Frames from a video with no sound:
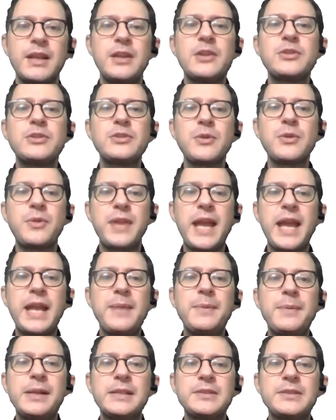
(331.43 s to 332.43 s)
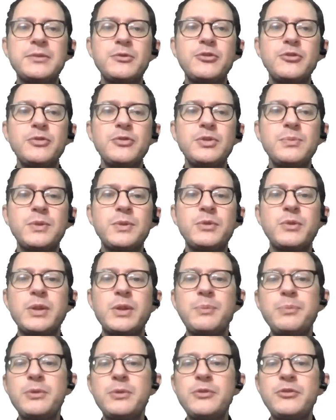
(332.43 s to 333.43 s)
So the animal has to choose
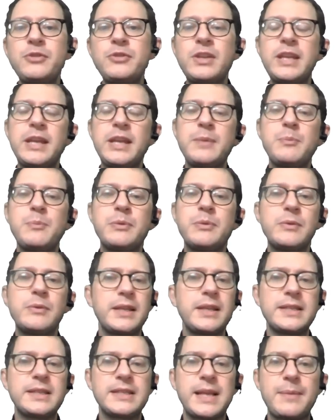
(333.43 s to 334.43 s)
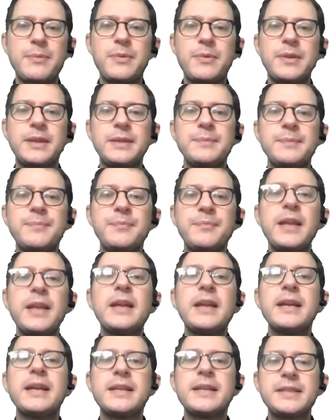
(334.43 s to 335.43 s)
between pushing and pulling something.
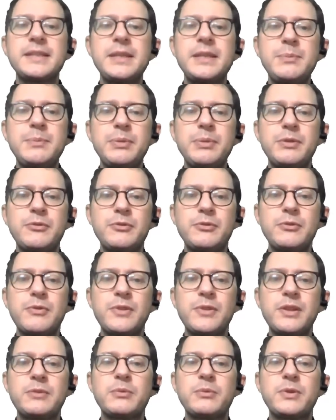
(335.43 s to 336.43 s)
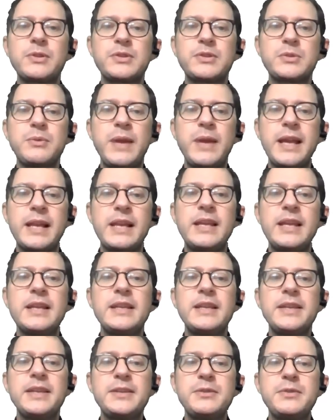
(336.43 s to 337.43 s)
A simple rule that works well
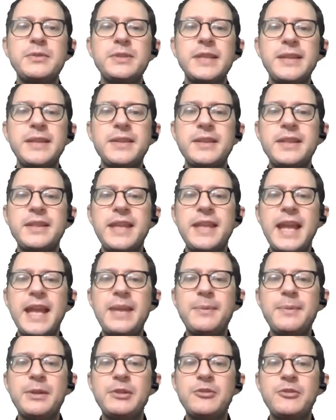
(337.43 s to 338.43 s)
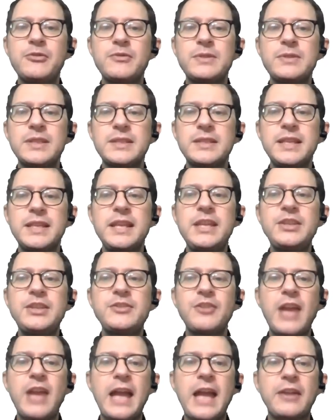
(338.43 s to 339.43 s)
is to say that the animal chooses
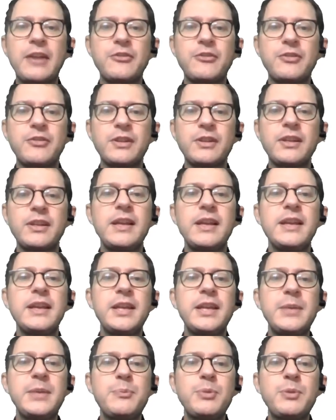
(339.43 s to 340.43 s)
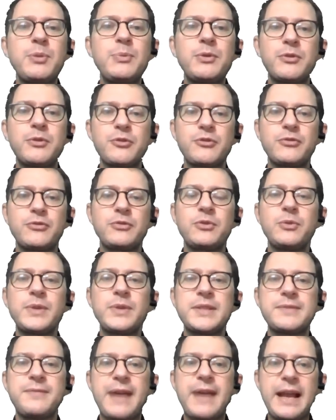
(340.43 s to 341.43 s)
each action in proportion to
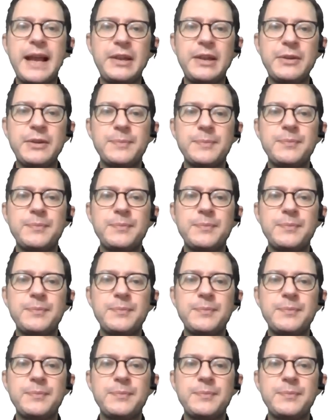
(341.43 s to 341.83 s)
its value.